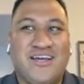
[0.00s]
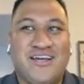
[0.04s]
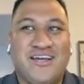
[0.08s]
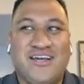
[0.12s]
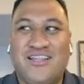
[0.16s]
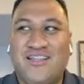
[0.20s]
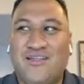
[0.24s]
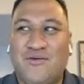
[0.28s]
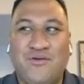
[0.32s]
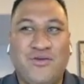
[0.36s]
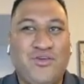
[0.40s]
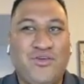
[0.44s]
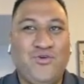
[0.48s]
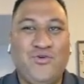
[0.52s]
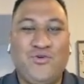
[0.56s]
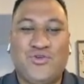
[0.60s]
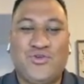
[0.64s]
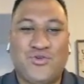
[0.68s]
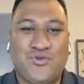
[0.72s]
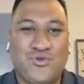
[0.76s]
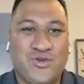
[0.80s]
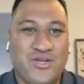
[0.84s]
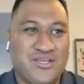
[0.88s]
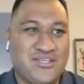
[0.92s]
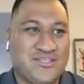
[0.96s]
a
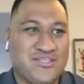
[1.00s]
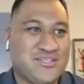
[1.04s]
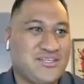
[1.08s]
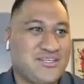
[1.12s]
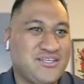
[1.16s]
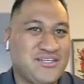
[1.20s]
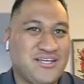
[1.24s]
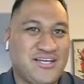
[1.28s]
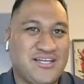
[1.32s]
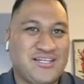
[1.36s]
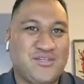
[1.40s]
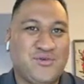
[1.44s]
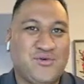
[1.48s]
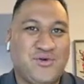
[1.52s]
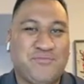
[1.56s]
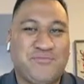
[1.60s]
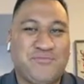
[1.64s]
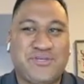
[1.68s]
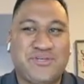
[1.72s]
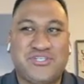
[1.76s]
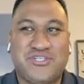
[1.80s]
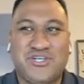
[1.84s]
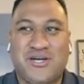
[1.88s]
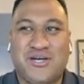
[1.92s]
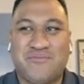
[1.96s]
huge risk. I quit
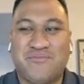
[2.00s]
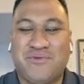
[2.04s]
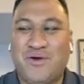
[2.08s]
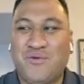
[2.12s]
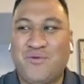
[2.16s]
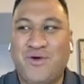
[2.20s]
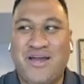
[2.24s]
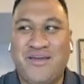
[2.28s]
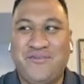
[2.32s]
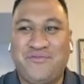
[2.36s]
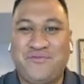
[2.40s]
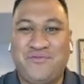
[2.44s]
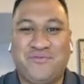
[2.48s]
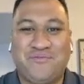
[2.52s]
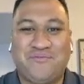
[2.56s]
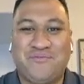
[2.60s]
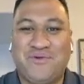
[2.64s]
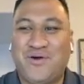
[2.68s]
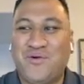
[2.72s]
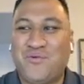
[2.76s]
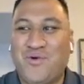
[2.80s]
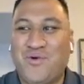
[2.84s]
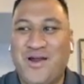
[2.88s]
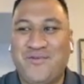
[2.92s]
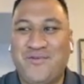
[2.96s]
my job. My
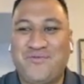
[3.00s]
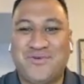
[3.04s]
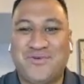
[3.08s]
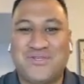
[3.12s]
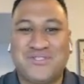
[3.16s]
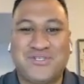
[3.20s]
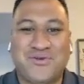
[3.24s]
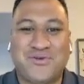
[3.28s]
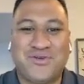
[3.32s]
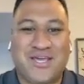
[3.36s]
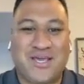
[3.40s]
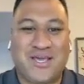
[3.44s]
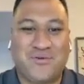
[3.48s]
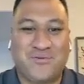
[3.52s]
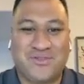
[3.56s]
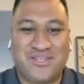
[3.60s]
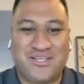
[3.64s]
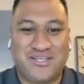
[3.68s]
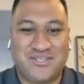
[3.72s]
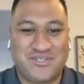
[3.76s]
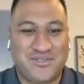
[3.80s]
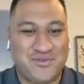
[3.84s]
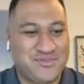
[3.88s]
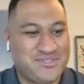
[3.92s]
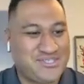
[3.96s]
wife was okay with
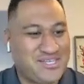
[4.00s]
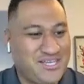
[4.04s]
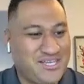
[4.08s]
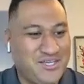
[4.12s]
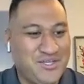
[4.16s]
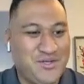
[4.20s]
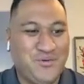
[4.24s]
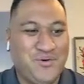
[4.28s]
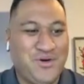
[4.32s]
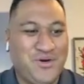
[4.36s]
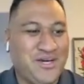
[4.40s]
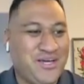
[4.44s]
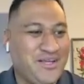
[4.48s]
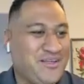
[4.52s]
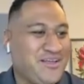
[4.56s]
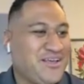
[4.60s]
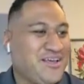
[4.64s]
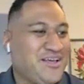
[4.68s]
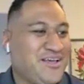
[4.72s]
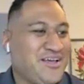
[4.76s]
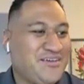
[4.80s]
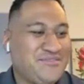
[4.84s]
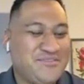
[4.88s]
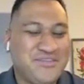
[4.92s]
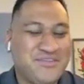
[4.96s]
it. She was like, you know what?
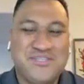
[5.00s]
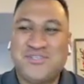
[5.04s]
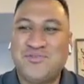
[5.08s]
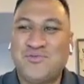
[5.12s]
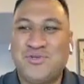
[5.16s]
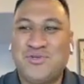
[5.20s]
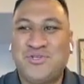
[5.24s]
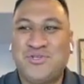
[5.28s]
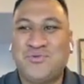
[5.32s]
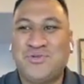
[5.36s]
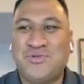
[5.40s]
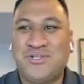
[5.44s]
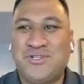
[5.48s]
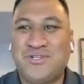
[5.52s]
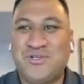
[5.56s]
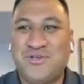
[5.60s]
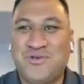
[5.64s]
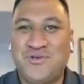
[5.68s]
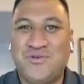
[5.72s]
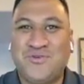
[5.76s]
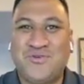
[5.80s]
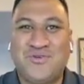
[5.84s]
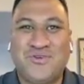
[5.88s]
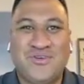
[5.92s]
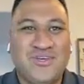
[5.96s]
This is what you want to
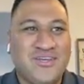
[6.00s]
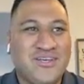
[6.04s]
do.